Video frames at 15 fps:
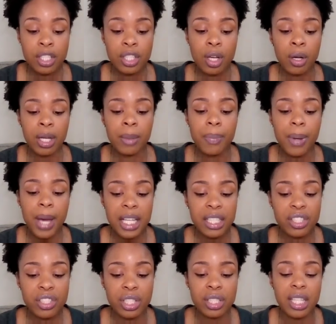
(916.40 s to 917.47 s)
So
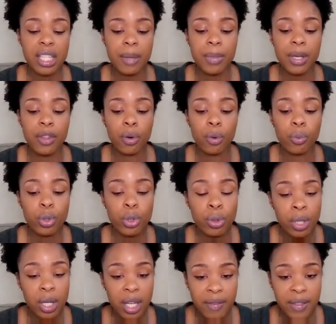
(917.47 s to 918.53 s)
impatience can be the
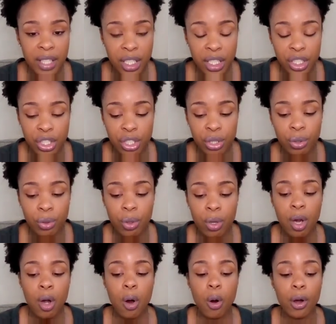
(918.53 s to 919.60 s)
root of the issue
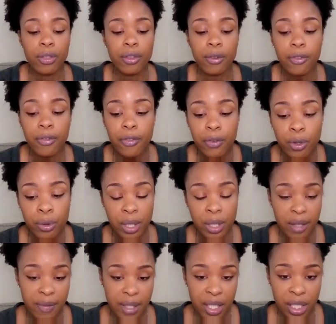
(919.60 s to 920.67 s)
or the fruit
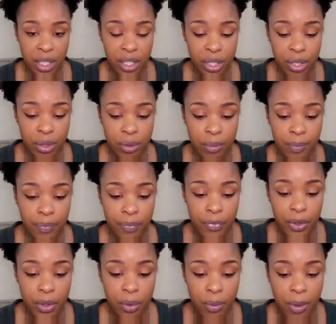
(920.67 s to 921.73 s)
of the issue,
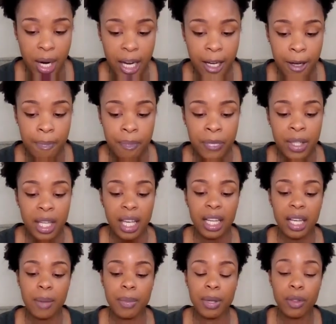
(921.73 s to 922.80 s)
right?
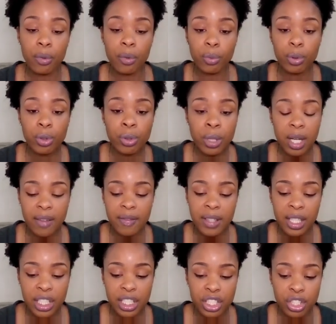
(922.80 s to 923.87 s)
It can be the root of
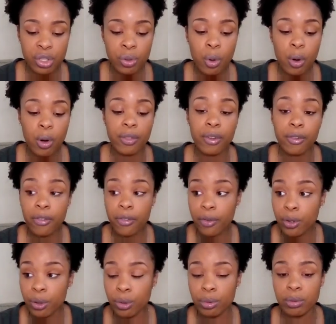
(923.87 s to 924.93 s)
the issue or the
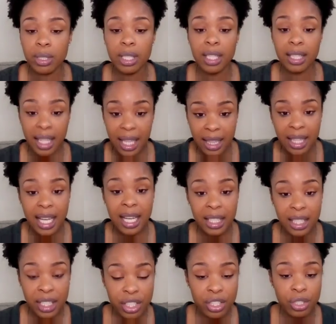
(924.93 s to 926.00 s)
fruit that
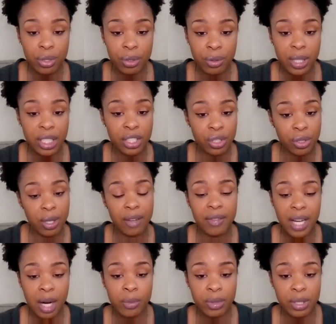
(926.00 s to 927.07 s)
issue that you have
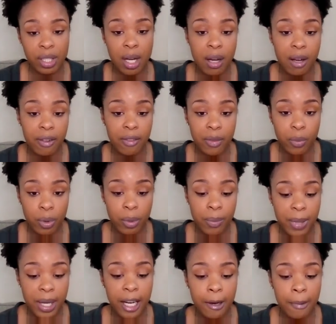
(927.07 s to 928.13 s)
not resolved will
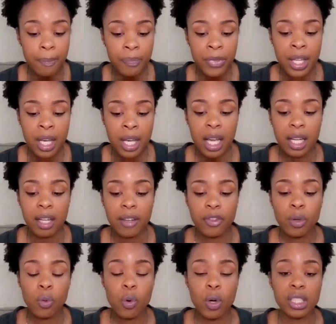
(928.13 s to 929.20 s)
bear. And if
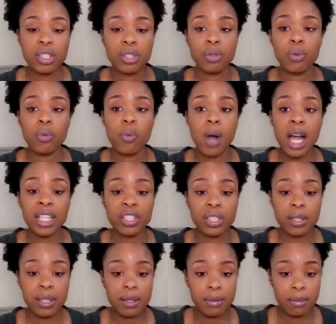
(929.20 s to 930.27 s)
you want to
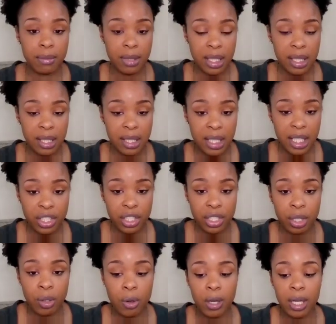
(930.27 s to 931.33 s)
watch the
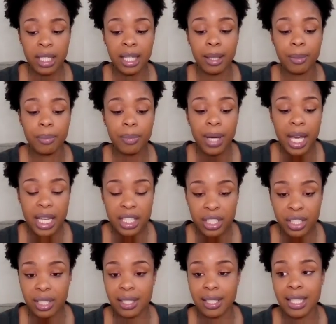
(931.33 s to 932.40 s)
session on
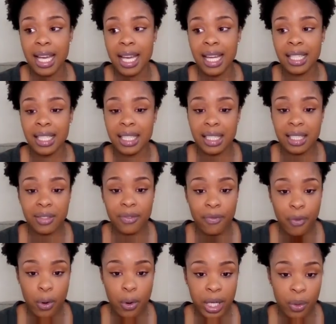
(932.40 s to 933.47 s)
impatience, that is
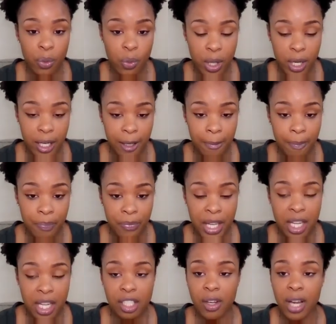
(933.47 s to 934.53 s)
41.
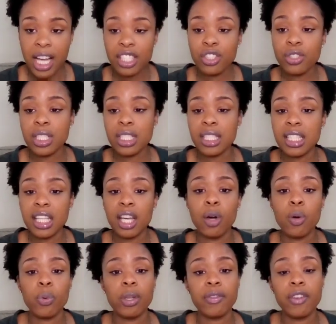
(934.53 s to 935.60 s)
So as you can
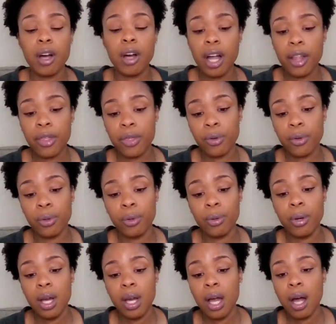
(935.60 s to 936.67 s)
tell, we've gone
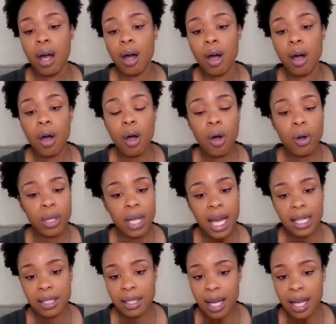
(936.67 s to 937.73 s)
through a whole
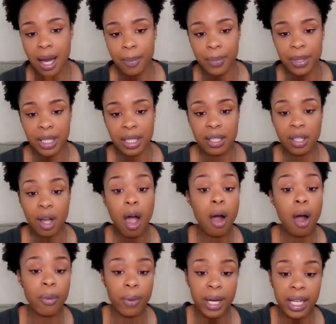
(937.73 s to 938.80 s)
lot of topics
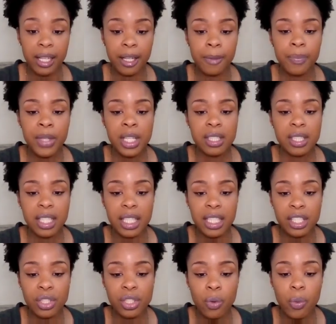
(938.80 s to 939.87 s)
already to
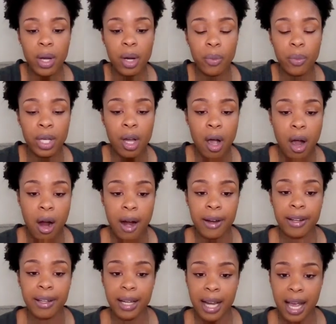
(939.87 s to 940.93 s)
get to where we
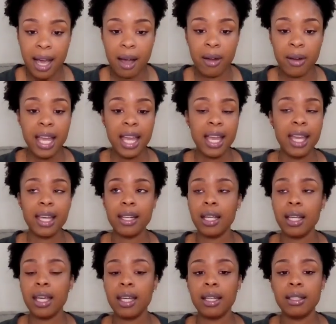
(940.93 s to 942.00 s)
are now.
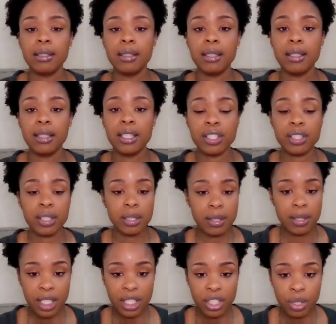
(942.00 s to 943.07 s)
And there's
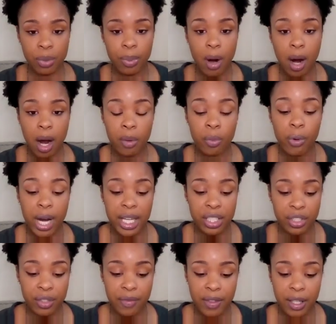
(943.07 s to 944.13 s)
such a broad
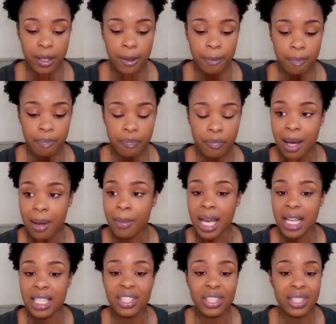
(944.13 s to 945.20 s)
range of them.
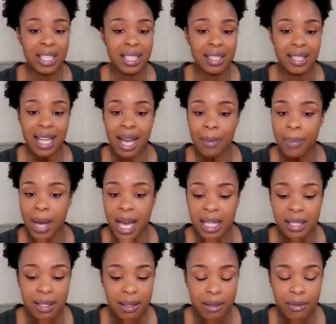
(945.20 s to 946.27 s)
Patience is not
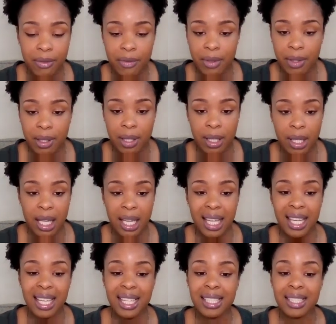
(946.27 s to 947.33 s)
passive.
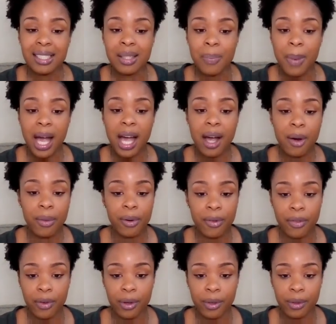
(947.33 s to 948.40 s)
It is
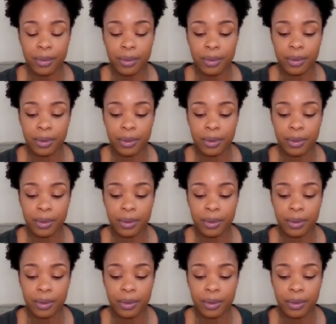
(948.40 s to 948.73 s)
powerful.